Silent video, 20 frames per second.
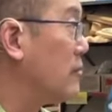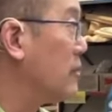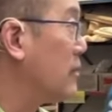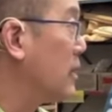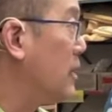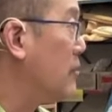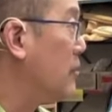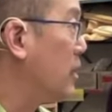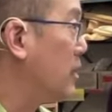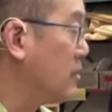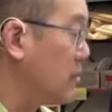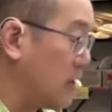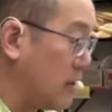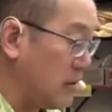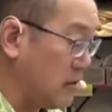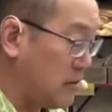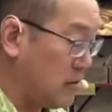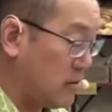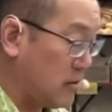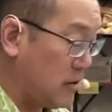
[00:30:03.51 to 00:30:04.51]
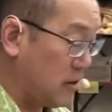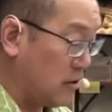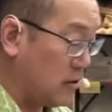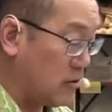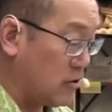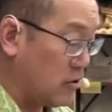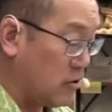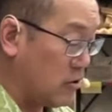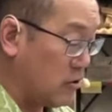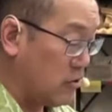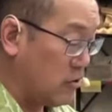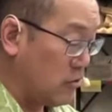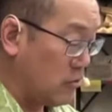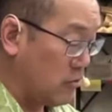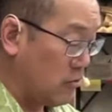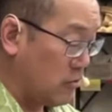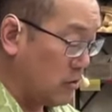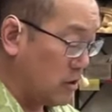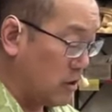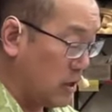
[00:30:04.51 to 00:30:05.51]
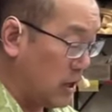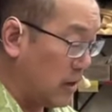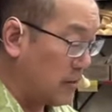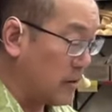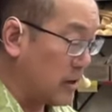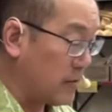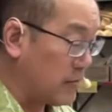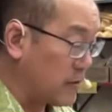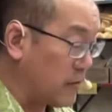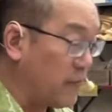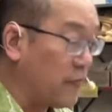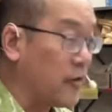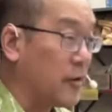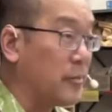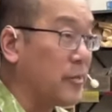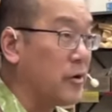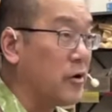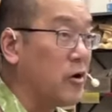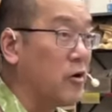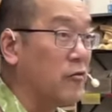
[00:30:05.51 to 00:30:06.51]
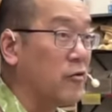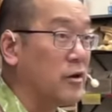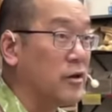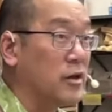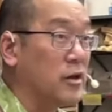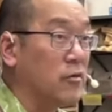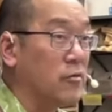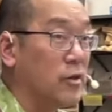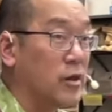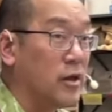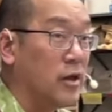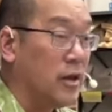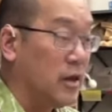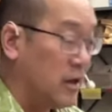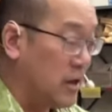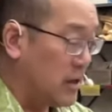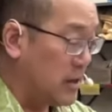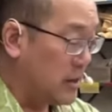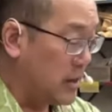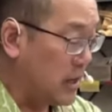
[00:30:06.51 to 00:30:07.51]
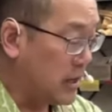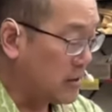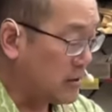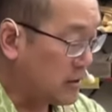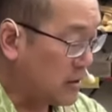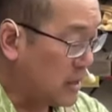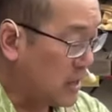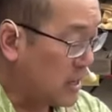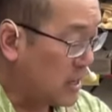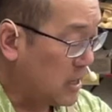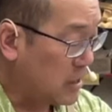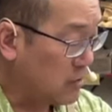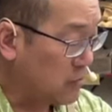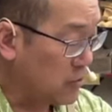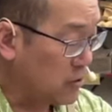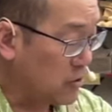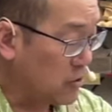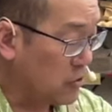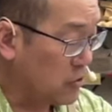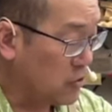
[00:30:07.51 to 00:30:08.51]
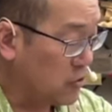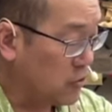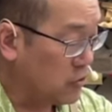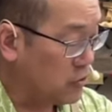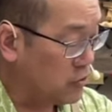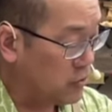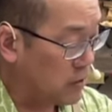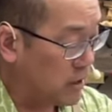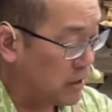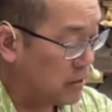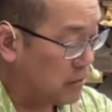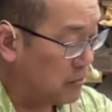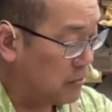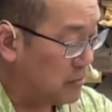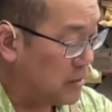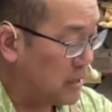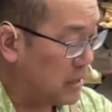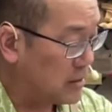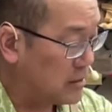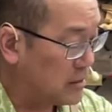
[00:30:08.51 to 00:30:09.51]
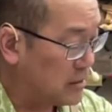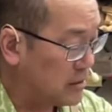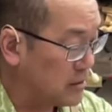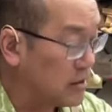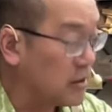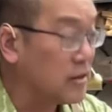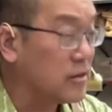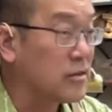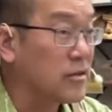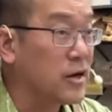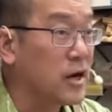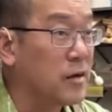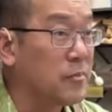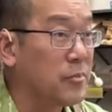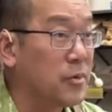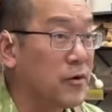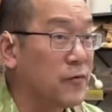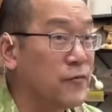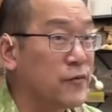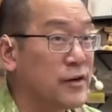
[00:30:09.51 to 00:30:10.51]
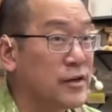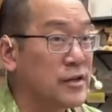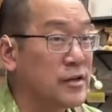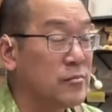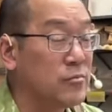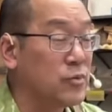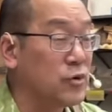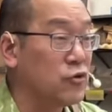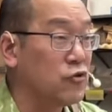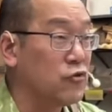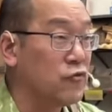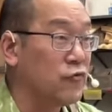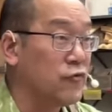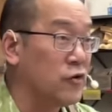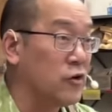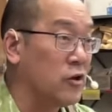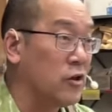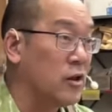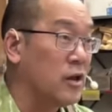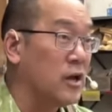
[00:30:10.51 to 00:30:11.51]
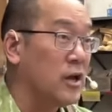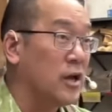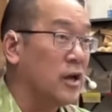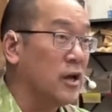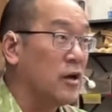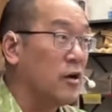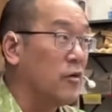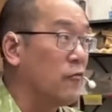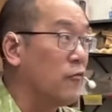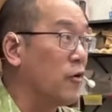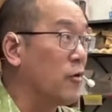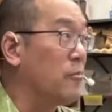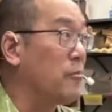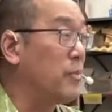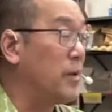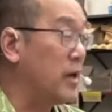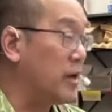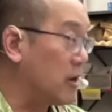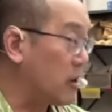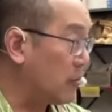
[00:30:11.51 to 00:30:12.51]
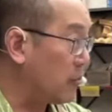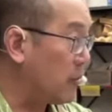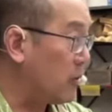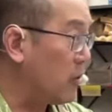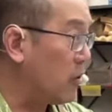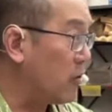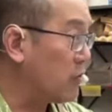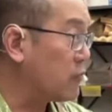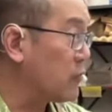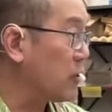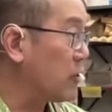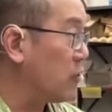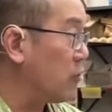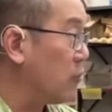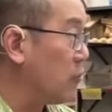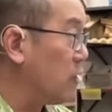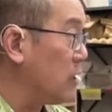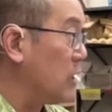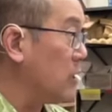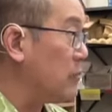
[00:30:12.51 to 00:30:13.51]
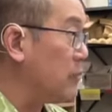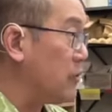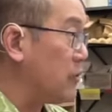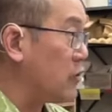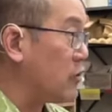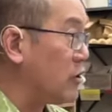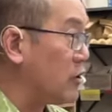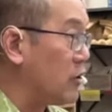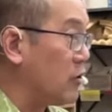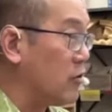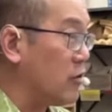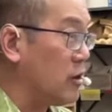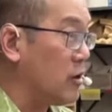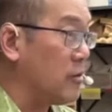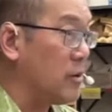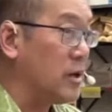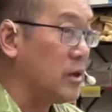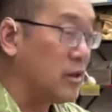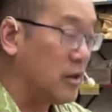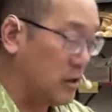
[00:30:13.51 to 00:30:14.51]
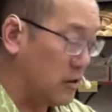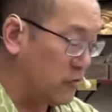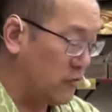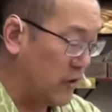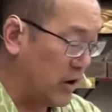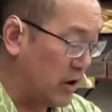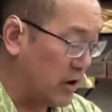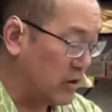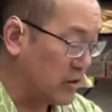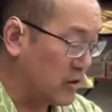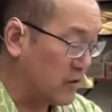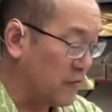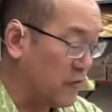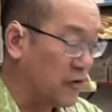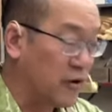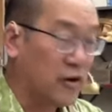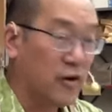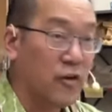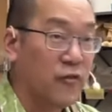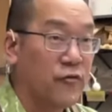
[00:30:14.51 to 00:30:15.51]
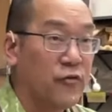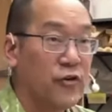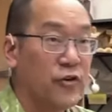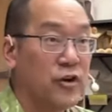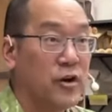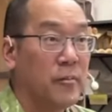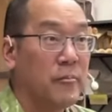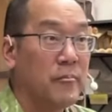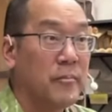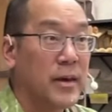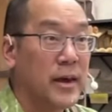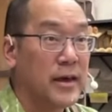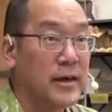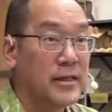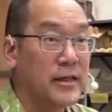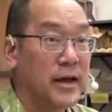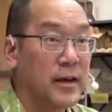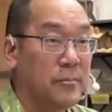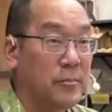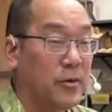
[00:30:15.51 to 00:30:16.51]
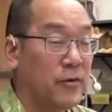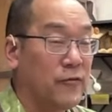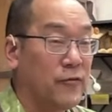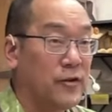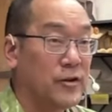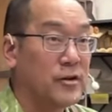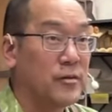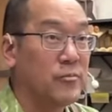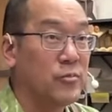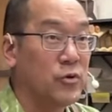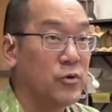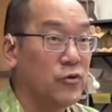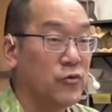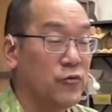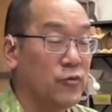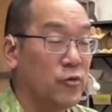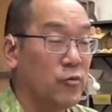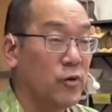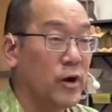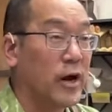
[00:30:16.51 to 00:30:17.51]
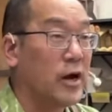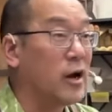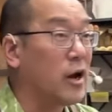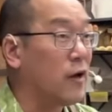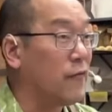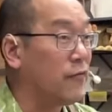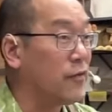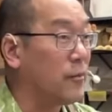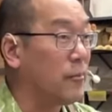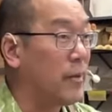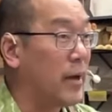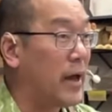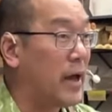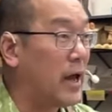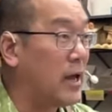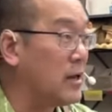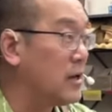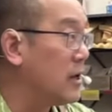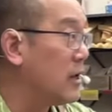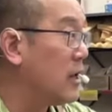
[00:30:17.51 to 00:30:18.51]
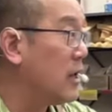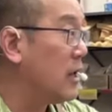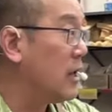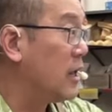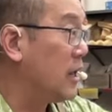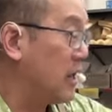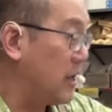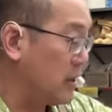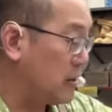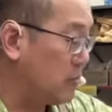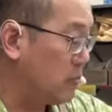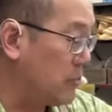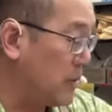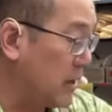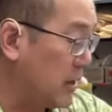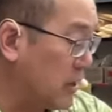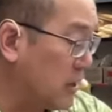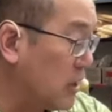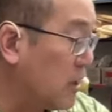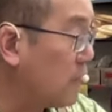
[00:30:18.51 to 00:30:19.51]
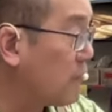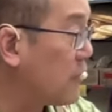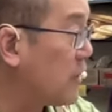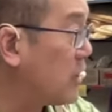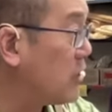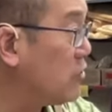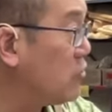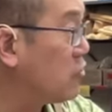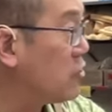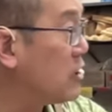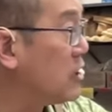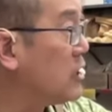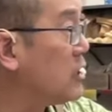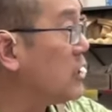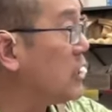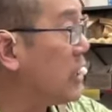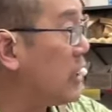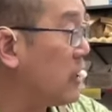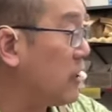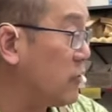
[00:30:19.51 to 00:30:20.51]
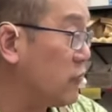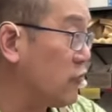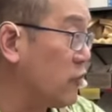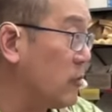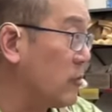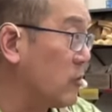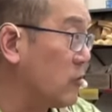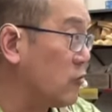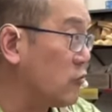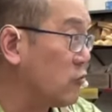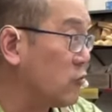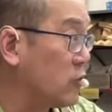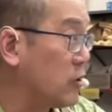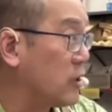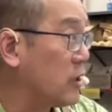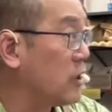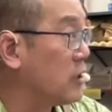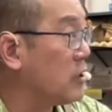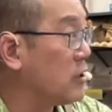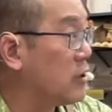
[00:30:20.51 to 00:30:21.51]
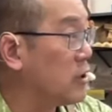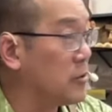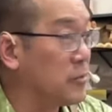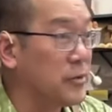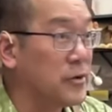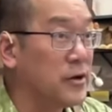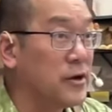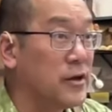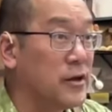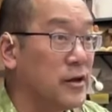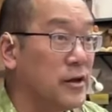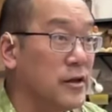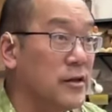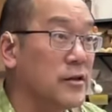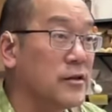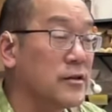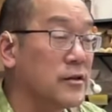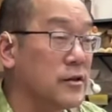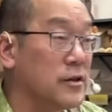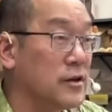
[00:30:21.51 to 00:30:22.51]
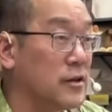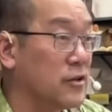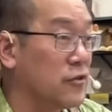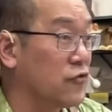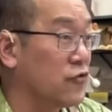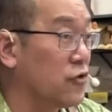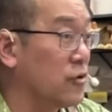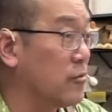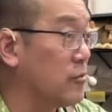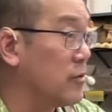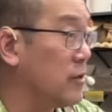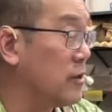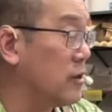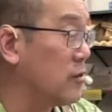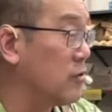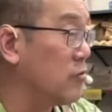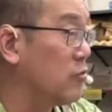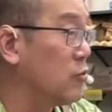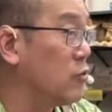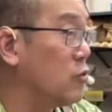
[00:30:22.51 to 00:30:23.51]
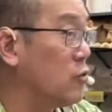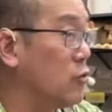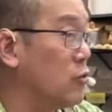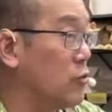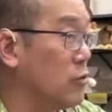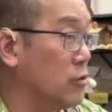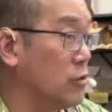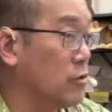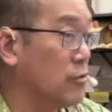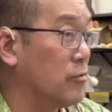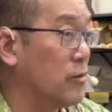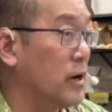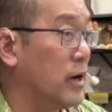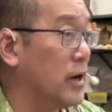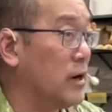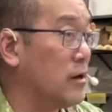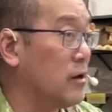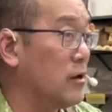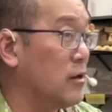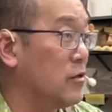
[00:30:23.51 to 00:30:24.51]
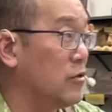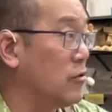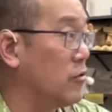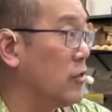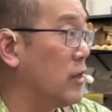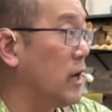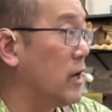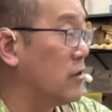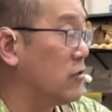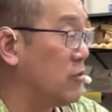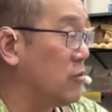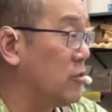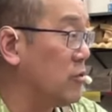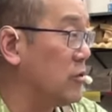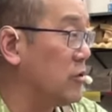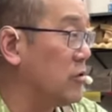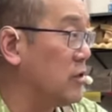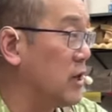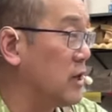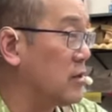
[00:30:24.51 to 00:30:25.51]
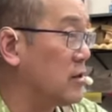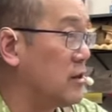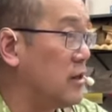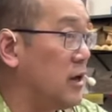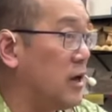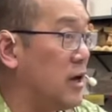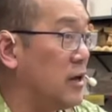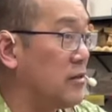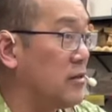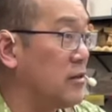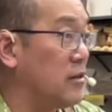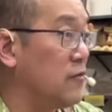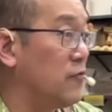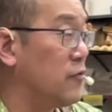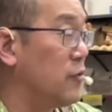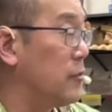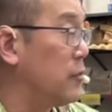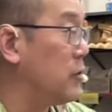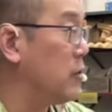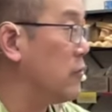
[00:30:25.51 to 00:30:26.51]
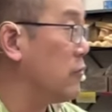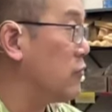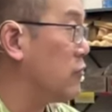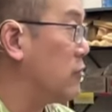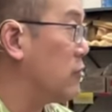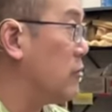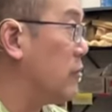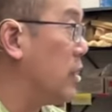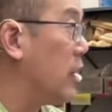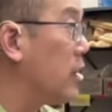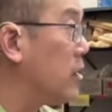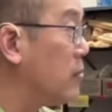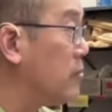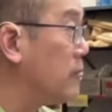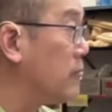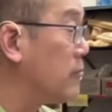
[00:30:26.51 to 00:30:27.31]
That makes sense. And so I'm going to have to flip it over, deal with it. Next class, we're going to show you how to make this inside perfect and beautiful. For bigger bowls, when you're really pushing your limit, it's very difficult for you to make that perfect and beautiful right off the bat. It's big enough that you can get a trimming tool in here pretty easily to trim this smooth, right? And so that's what we'll do next class and then flip it over, turn the bottom.